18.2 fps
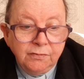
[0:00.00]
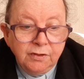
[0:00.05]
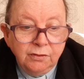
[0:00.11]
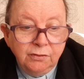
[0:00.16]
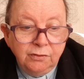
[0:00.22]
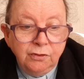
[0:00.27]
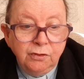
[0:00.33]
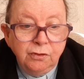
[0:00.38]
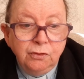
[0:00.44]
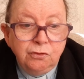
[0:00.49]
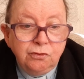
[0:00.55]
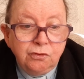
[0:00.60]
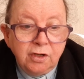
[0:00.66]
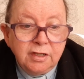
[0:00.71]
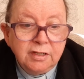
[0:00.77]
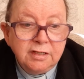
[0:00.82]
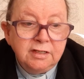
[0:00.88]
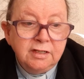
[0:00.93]
through
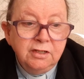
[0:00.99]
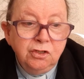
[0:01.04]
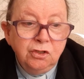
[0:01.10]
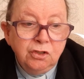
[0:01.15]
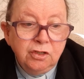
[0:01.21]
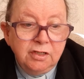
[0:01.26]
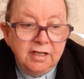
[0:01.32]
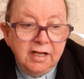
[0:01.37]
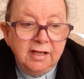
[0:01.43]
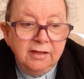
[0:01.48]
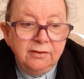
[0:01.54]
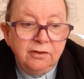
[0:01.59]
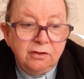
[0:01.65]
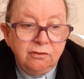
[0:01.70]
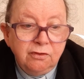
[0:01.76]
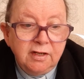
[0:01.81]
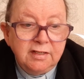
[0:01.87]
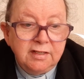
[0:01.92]
trust in your death
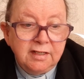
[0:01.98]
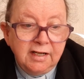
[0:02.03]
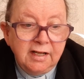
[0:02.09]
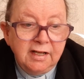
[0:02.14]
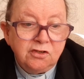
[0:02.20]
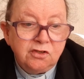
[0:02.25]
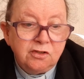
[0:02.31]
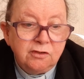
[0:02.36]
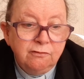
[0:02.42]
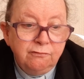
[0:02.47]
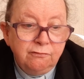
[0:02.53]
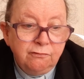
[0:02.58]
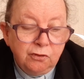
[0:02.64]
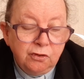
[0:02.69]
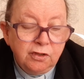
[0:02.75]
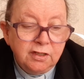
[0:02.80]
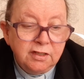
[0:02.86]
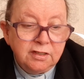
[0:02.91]
and resurrection
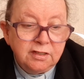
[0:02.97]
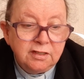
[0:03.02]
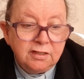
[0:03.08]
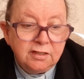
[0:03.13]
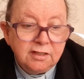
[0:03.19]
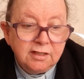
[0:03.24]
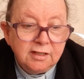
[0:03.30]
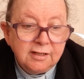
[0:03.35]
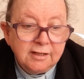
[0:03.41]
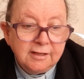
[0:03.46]
for us,